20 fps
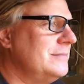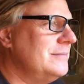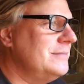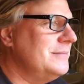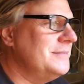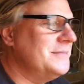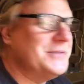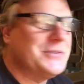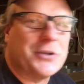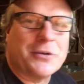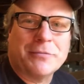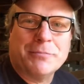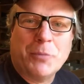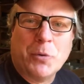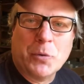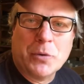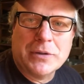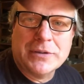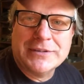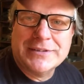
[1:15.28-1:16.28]

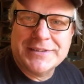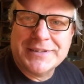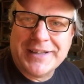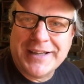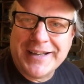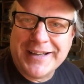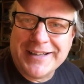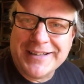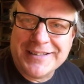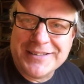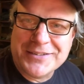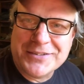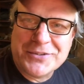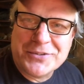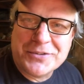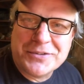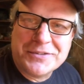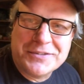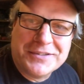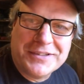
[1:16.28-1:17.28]
surfboards and
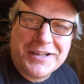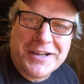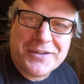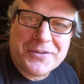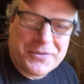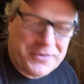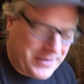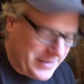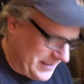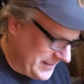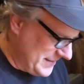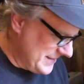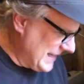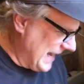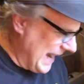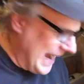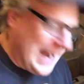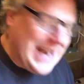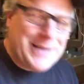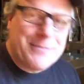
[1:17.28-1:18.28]
other things.
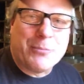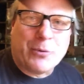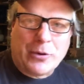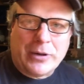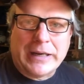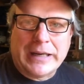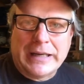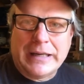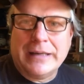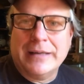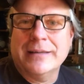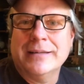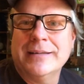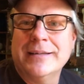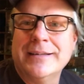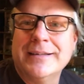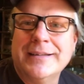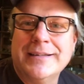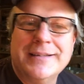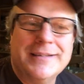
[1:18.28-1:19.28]
I bring
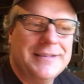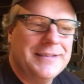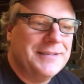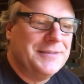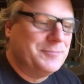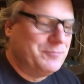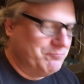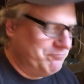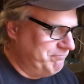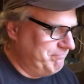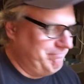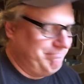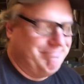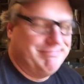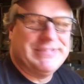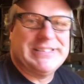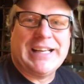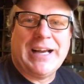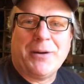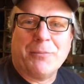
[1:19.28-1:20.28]

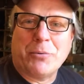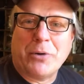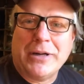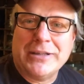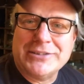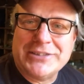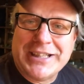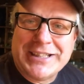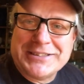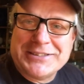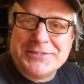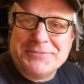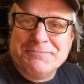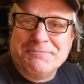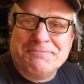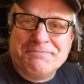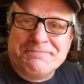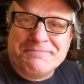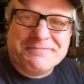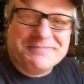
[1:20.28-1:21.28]
Scout projects.
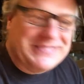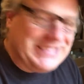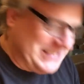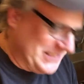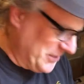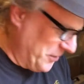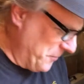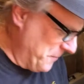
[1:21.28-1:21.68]
So